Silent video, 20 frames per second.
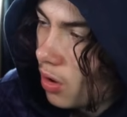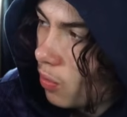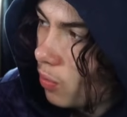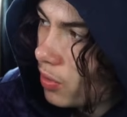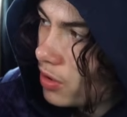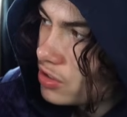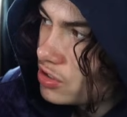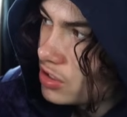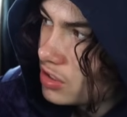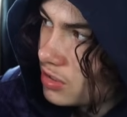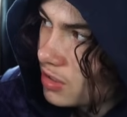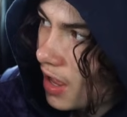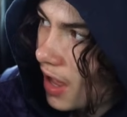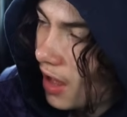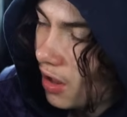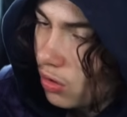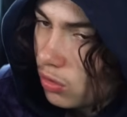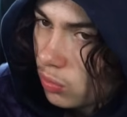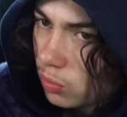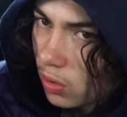which is
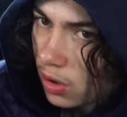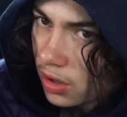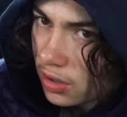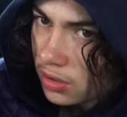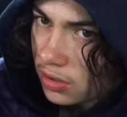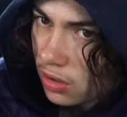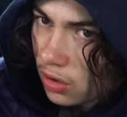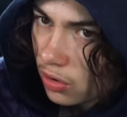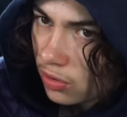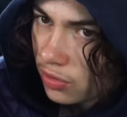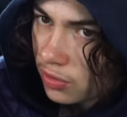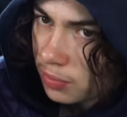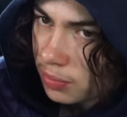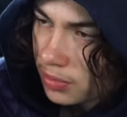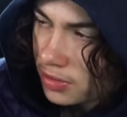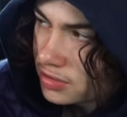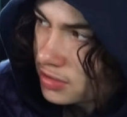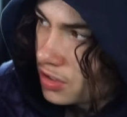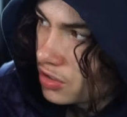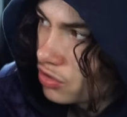L1 on the
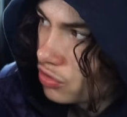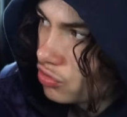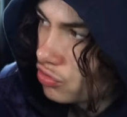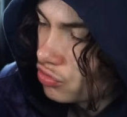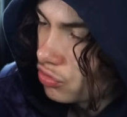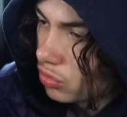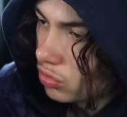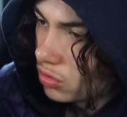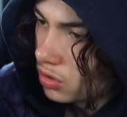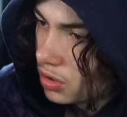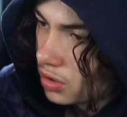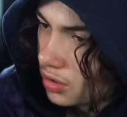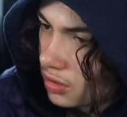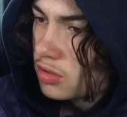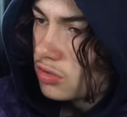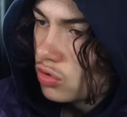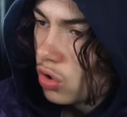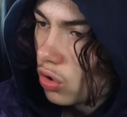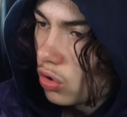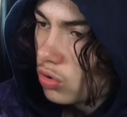PlayStation controller.
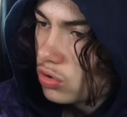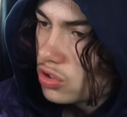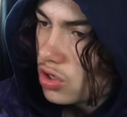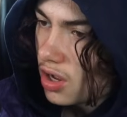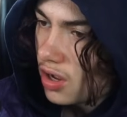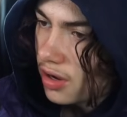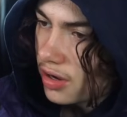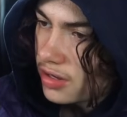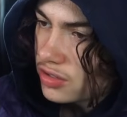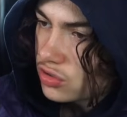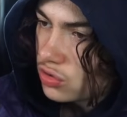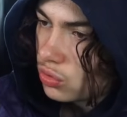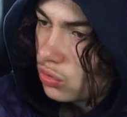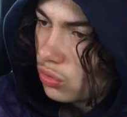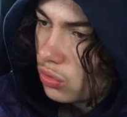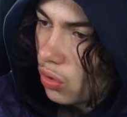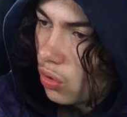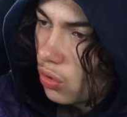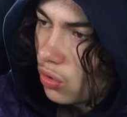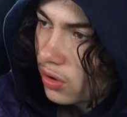Toggle target
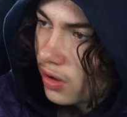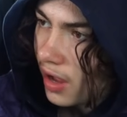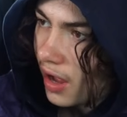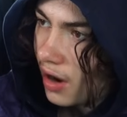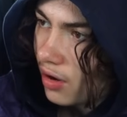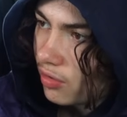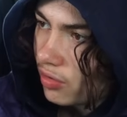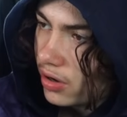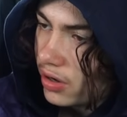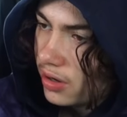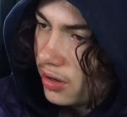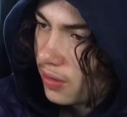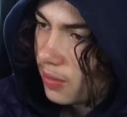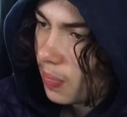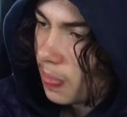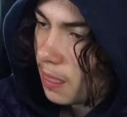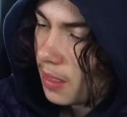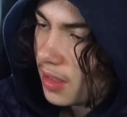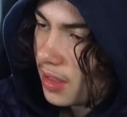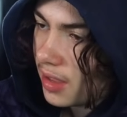tool or carry
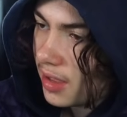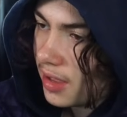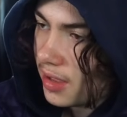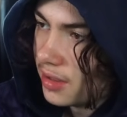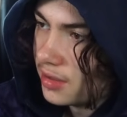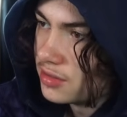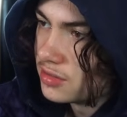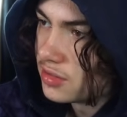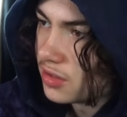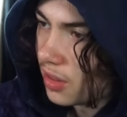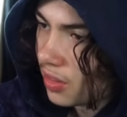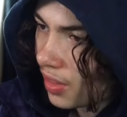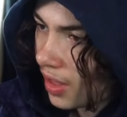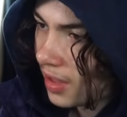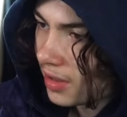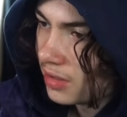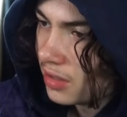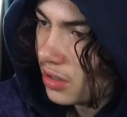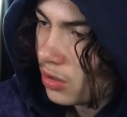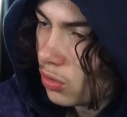is
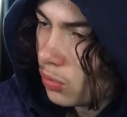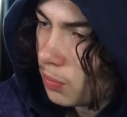that little